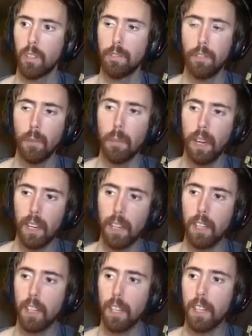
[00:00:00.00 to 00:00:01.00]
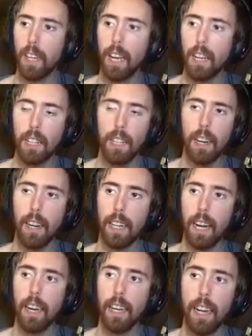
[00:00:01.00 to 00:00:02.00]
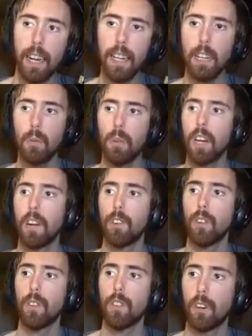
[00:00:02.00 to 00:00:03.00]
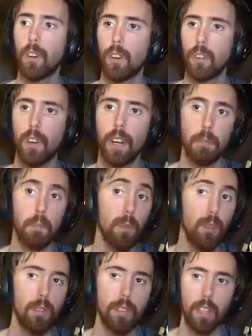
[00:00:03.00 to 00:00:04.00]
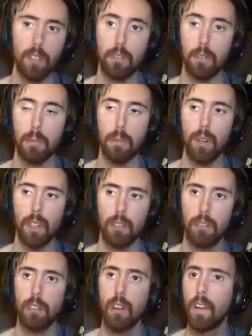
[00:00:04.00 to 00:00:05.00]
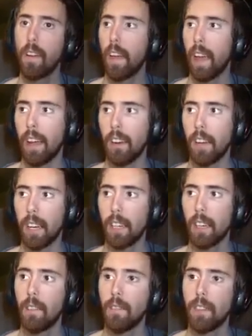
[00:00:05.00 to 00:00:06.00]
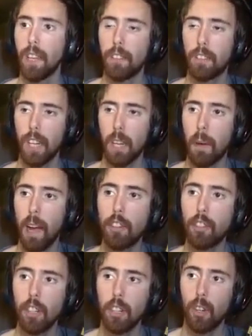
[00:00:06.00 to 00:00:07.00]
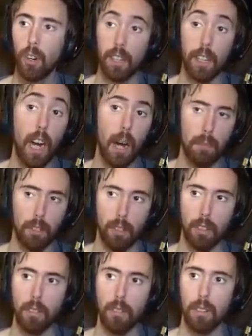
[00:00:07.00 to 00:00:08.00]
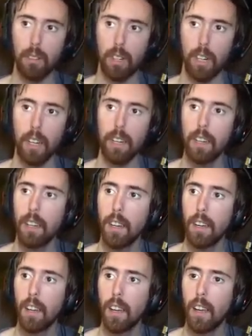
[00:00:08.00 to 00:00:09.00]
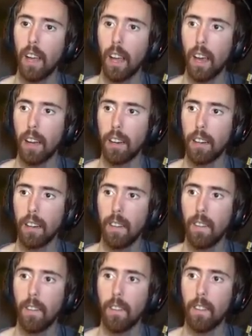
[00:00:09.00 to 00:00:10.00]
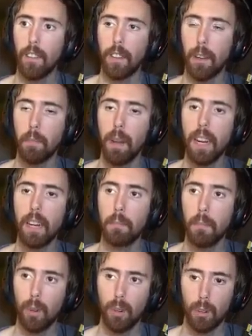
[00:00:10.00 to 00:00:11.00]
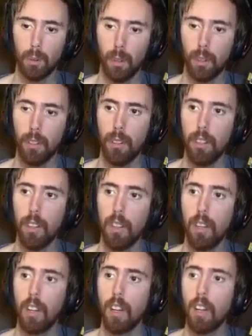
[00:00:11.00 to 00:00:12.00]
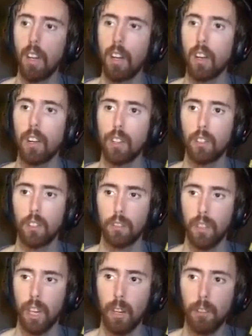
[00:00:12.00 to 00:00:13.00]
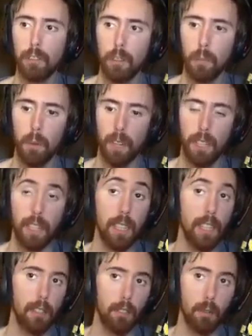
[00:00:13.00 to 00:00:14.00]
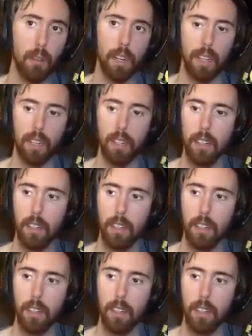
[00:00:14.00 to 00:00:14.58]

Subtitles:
She flew back. That like, I hate it whenever there are like movies or books, and like it's like, imagine you're a cop show, okay, and the main murderer just kills somebody and he gets away.